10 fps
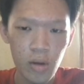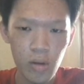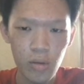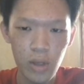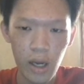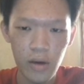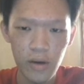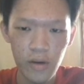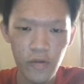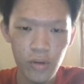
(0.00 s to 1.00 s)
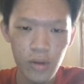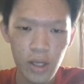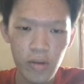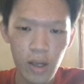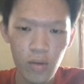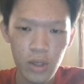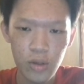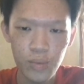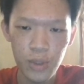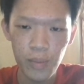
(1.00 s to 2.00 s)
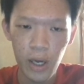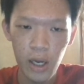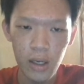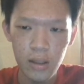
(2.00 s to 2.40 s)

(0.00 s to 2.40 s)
So there are a few things that we need to prepare.